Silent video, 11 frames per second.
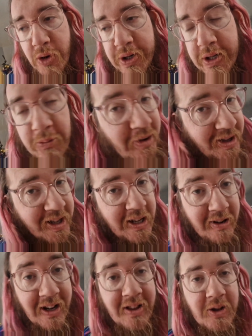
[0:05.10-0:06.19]
doing really
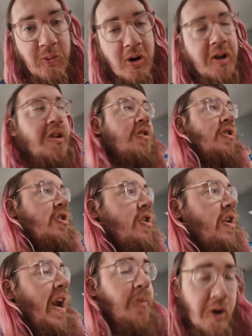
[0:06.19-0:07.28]
great this morning.
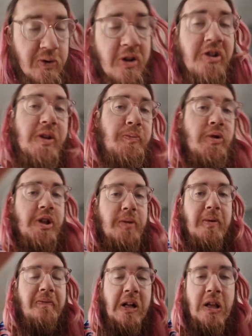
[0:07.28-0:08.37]
I'm not really supposed to
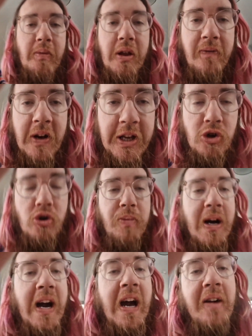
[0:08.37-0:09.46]
be filming a video,
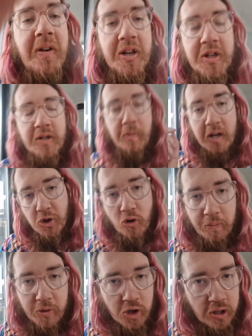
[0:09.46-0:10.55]
but I have a special
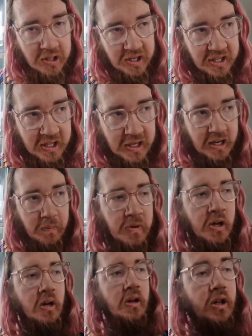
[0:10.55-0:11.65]
opportunity today.
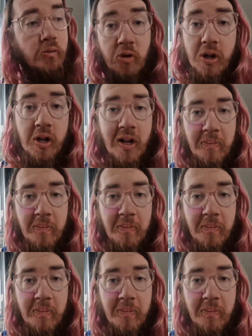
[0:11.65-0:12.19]
We're gonna